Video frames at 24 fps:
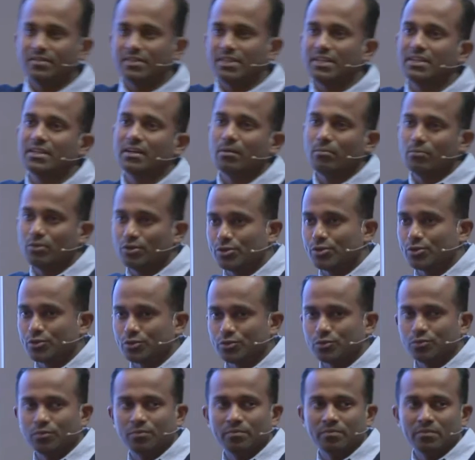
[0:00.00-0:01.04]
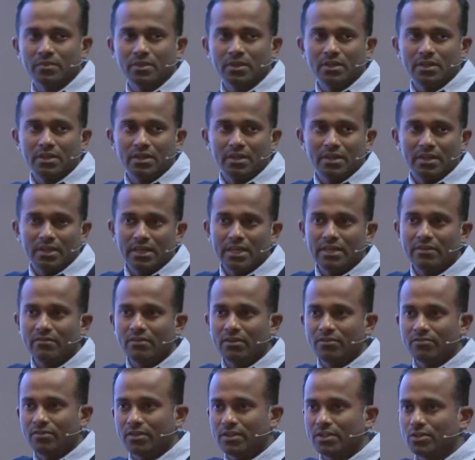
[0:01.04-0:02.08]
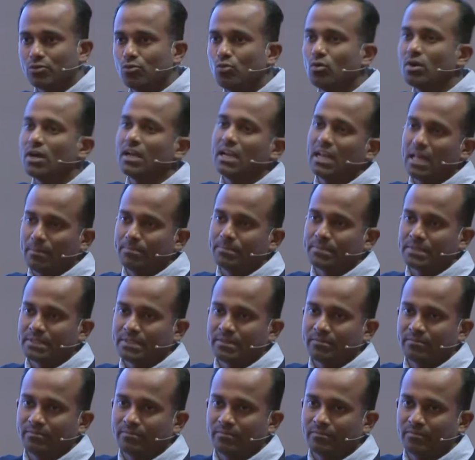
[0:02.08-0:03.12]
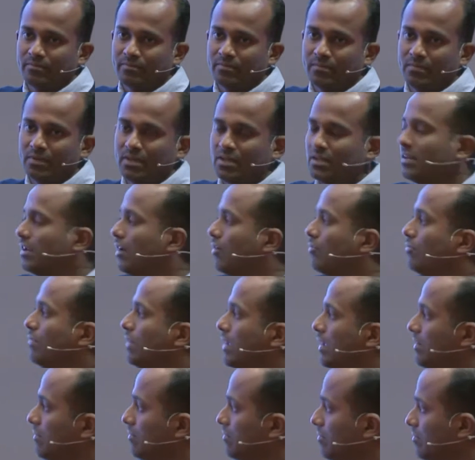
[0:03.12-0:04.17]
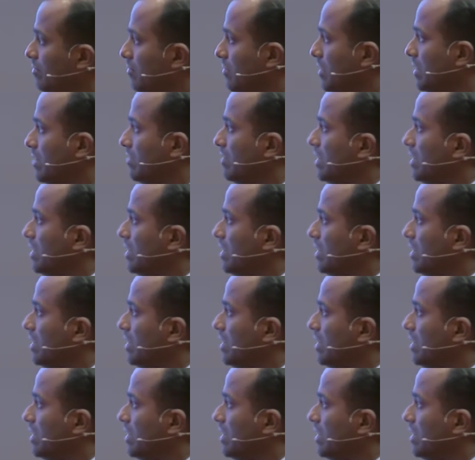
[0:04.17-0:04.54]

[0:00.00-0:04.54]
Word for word: within WSO2, even for the Google apps. Now we, we,